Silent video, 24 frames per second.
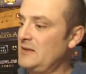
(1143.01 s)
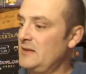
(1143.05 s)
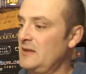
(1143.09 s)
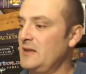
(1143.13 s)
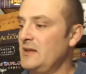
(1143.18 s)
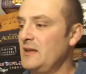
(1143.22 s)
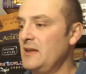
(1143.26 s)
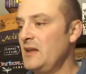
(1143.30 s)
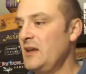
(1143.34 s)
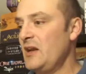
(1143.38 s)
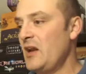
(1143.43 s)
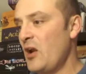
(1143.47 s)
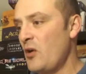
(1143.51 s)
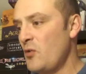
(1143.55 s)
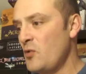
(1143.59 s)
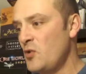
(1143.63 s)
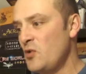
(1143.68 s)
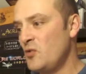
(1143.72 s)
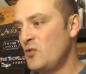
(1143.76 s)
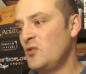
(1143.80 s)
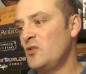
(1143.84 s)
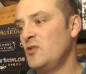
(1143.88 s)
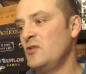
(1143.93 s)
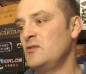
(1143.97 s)
you know, you
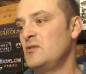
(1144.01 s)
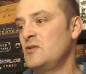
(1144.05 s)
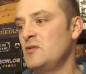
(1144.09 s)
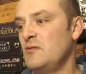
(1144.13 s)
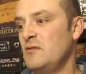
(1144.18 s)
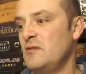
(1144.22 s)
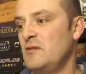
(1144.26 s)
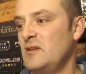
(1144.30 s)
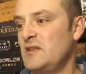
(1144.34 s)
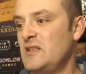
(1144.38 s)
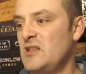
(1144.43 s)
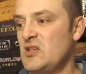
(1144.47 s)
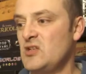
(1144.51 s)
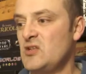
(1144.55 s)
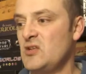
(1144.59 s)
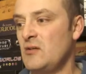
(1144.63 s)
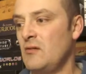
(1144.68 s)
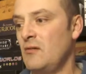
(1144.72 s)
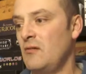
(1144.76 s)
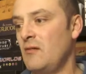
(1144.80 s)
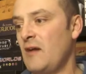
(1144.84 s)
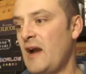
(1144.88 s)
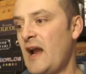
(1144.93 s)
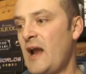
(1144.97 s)
could do a
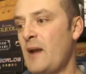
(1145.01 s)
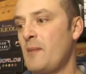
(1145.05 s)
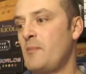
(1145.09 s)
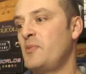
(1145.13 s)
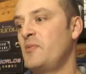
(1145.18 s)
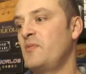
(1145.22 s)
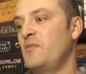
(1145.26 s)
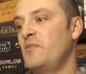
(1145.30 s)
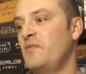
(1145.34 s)
digital app